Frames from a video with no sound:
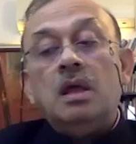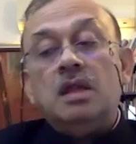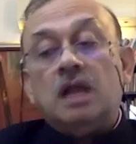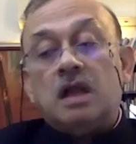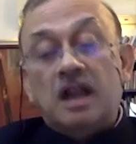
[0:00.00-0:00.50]

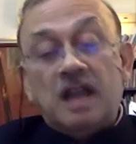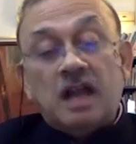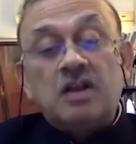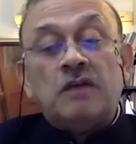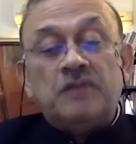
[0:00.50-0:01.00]
The
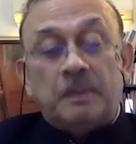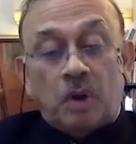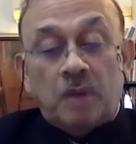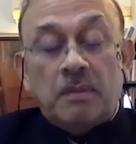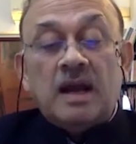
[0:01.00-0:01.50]
conduct of the
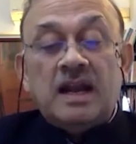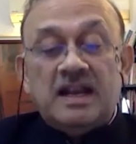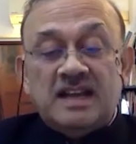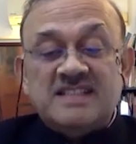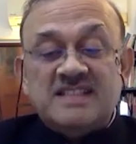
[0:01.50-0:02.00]
bond
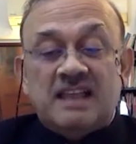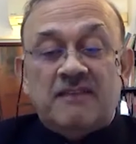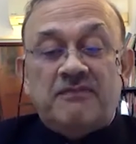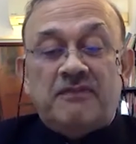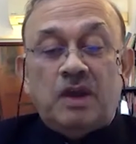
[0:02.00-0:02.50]
market
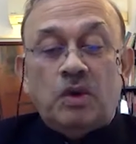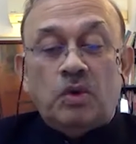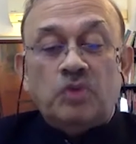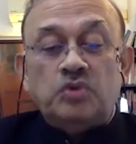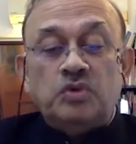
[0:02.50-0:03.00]
itself, one
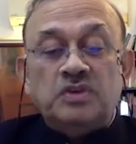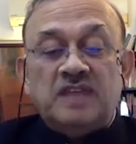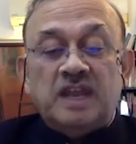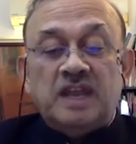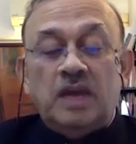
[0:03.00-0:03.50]
knows who is
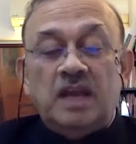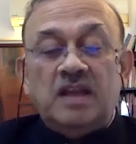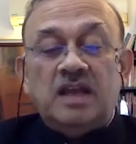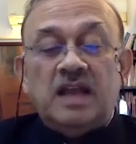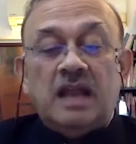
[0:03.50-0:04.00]
the
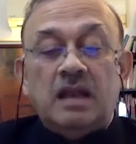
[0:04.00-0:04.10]
regulator and